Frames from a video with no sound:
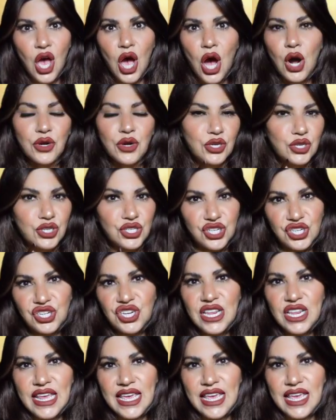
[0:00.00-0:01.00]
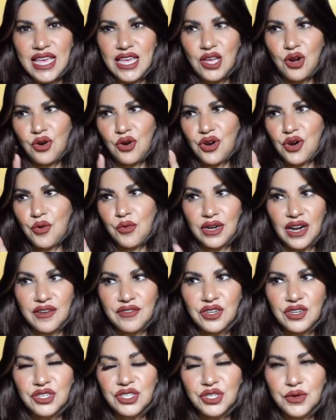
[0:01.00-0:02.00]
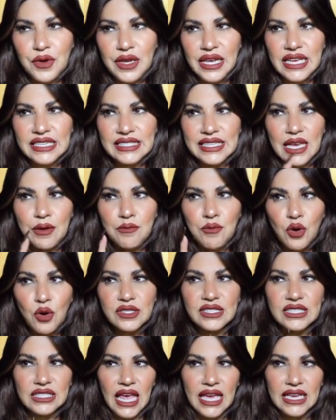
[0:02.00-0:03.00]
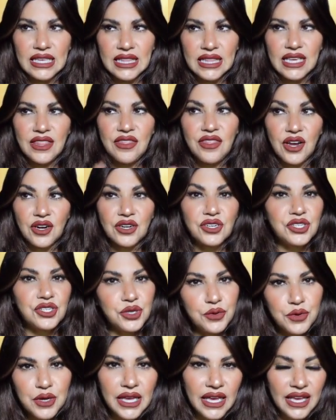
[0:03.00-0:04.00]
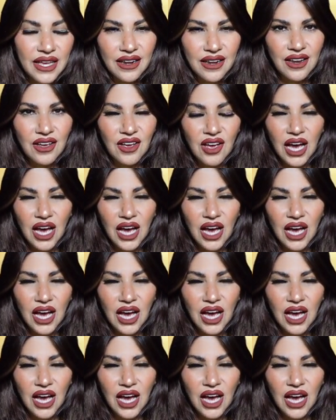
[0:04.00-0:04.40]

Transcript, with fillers: oh, you're cheating or whatever you're doing, it's like most likely they're doing it